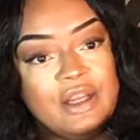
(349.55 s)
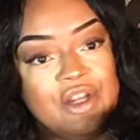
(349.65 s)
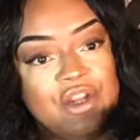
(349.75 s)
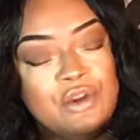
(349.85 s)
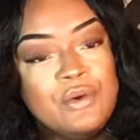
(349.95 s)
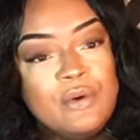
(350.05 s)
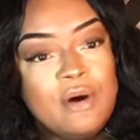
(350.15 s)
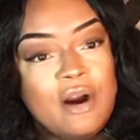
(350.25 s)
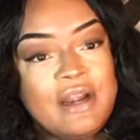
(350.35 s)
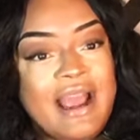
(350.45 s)
you
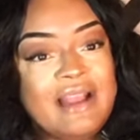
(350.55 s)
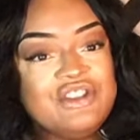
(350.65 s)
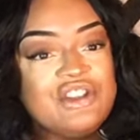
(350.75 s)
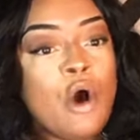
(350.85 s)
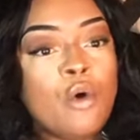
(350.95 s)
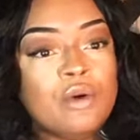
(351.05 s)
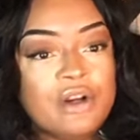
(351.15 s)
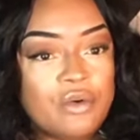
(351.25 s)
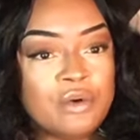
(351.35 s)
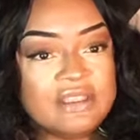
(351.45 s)
are not just
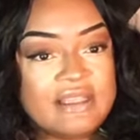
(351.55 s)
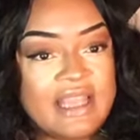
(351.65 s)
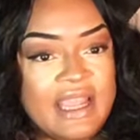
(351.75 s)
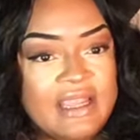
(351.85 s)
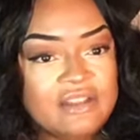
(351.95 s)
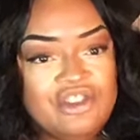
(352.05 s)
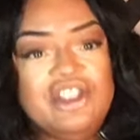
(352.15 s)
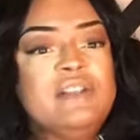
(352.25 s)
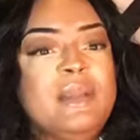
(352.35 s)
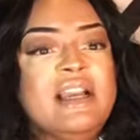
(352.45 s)
holding on to things
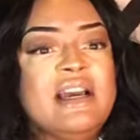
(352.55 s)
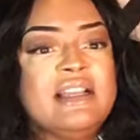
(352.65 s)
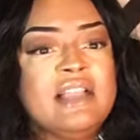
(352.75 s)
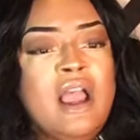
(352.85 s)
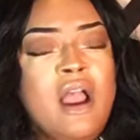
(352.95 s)
just because